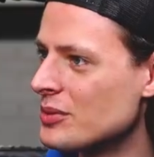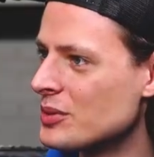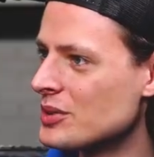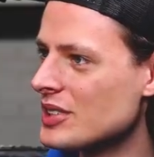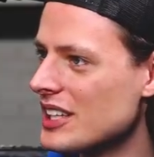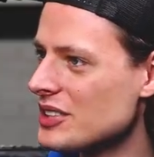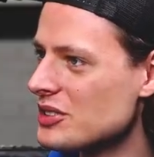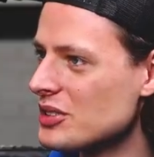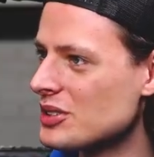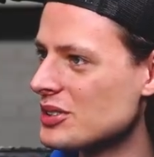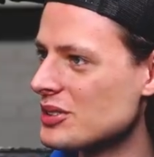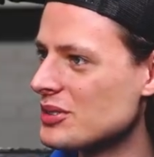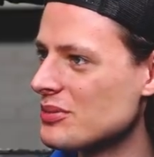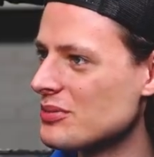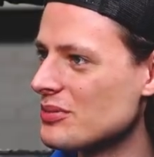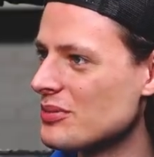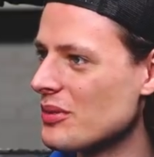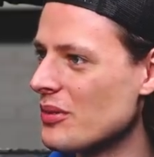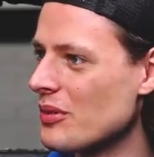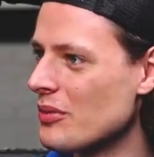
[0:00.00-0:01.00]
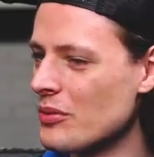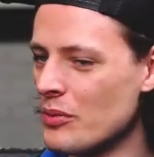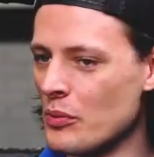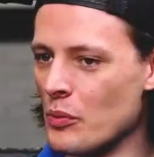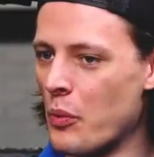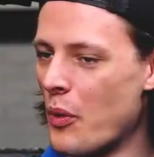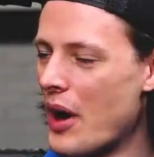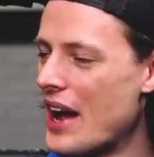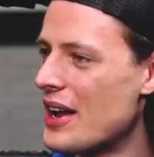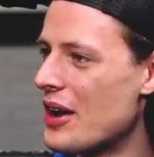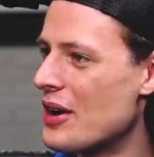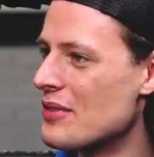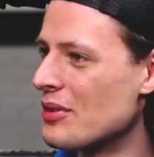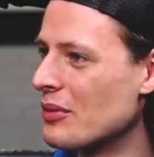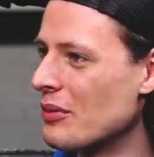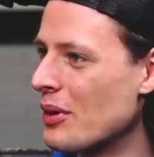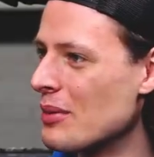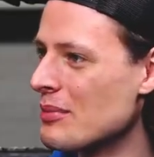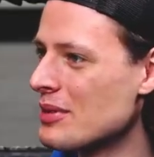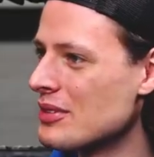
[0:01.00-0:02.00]
was that just way
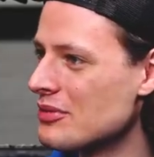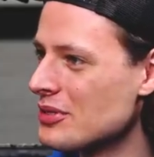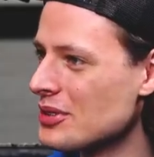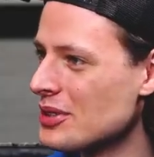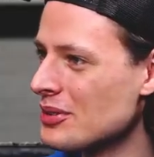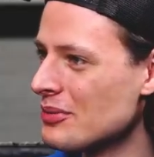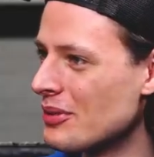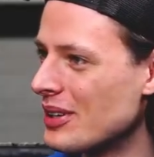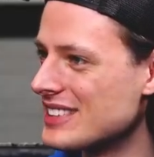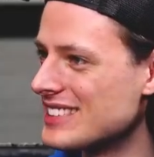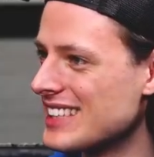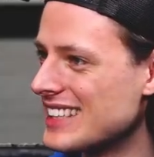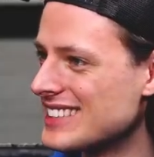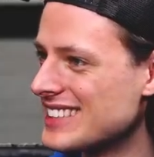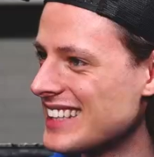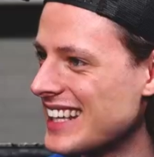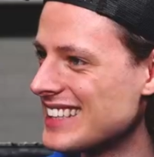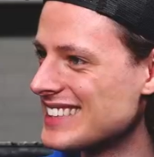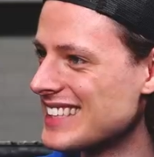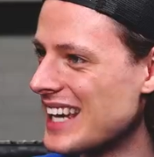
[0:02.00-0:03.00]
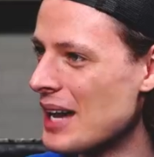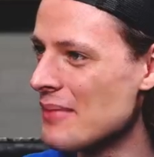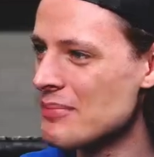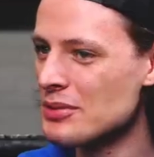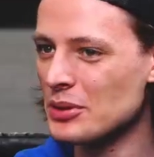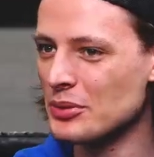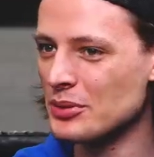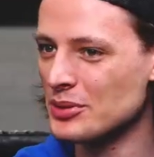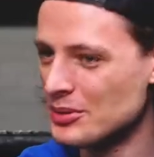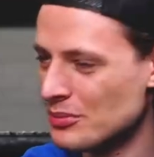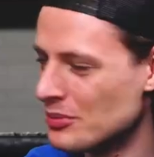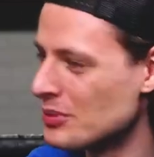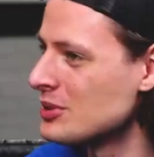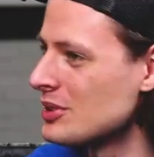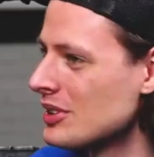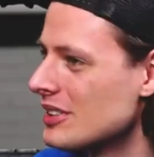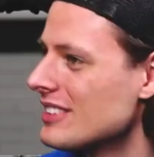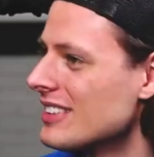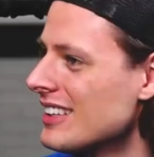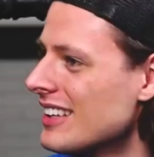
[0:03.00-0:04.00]
overwhelming for you once that started to happen, or was
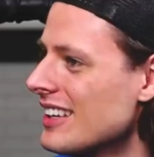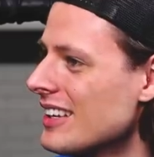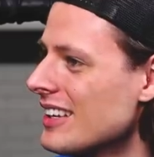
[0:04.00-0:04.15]
it